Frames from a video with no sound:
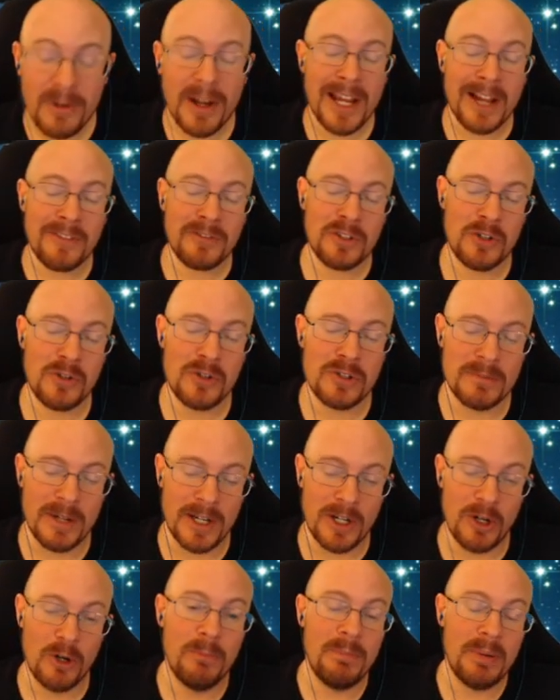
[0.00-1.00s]
have to use
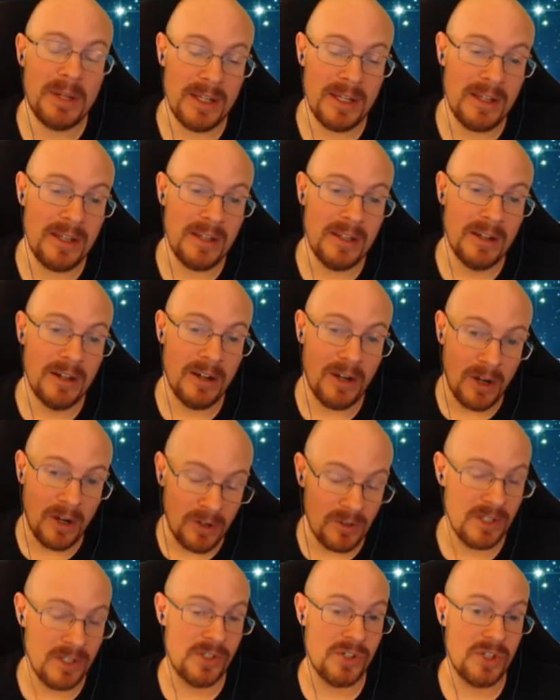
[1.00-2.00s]
my OP
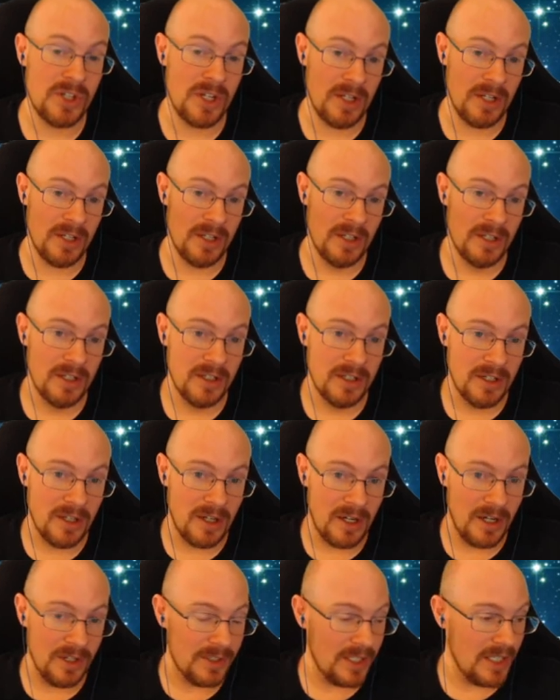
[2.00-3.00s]
RNG
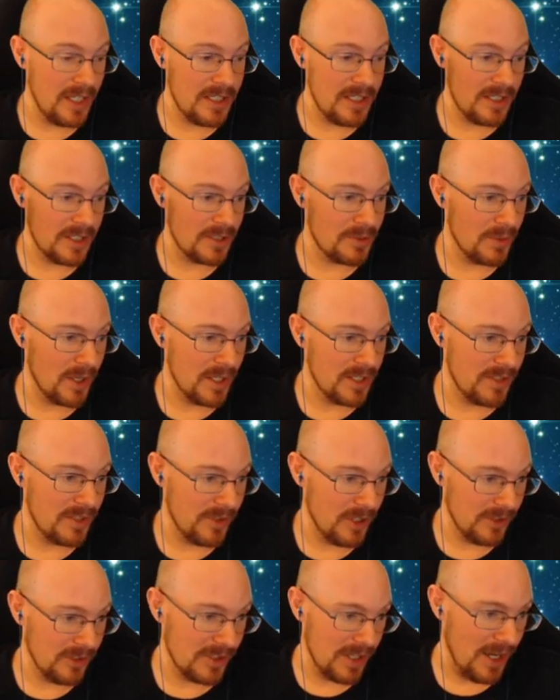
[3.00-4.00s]
on the easiest runs of
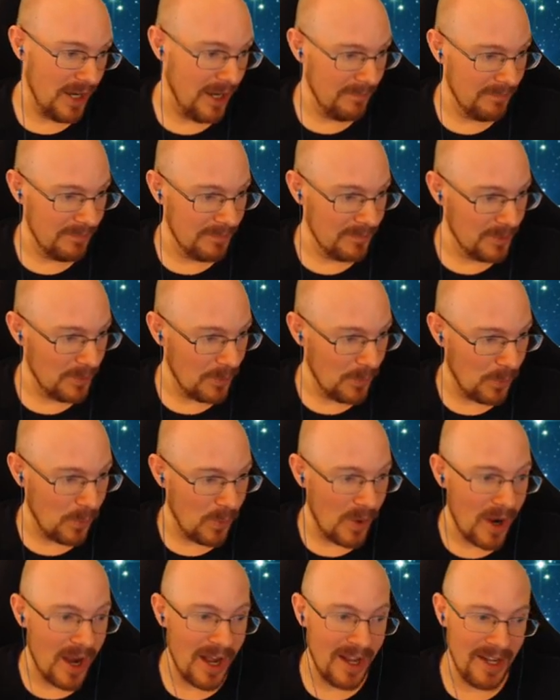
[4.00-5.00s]
all time?
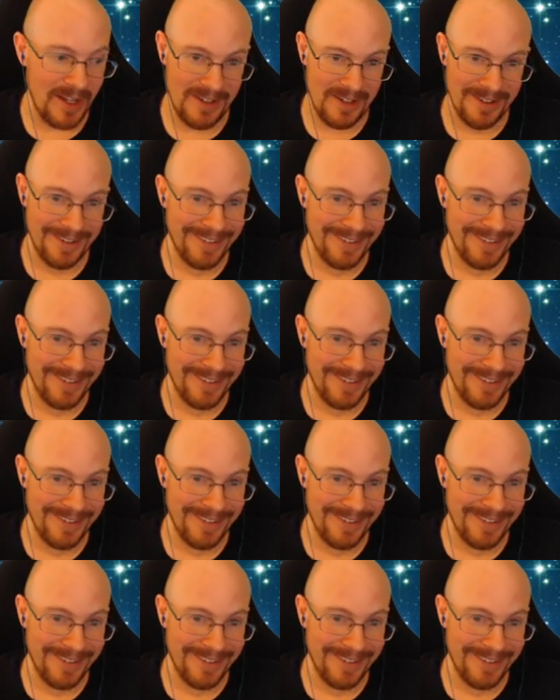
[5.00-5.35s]
Why?